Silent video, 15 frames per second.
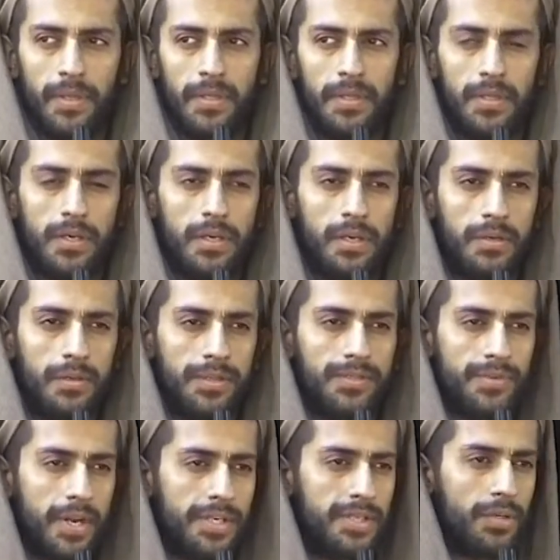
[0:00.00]
the
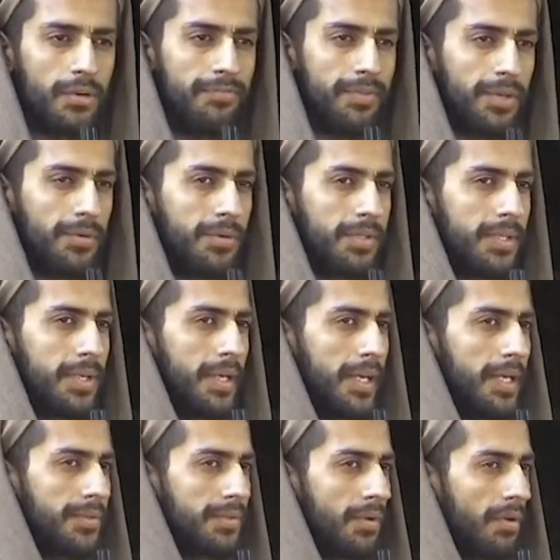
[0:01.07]
treasure of Vaikuntha
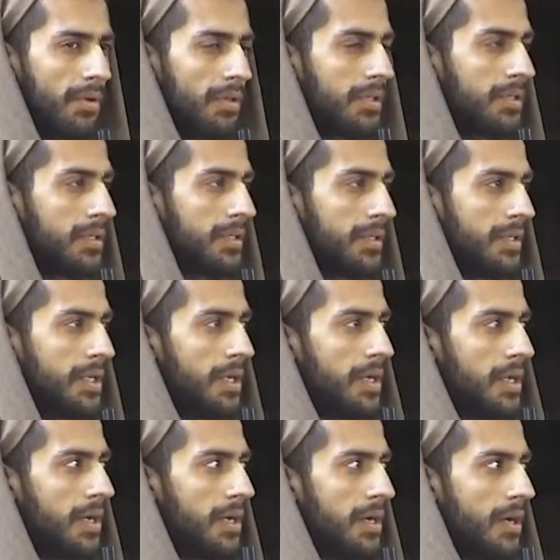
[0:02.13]
is all the
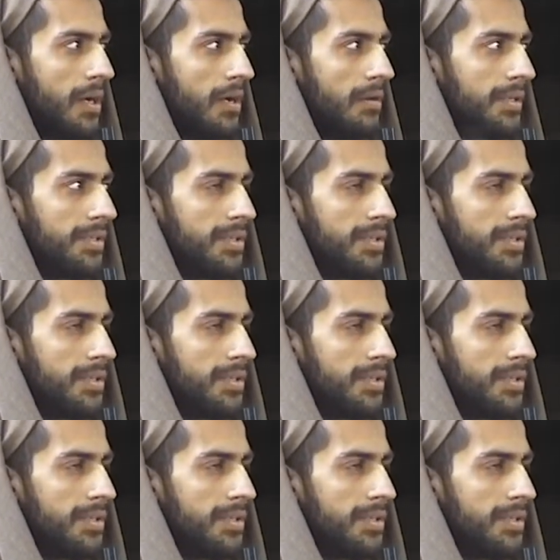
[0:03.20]
uh,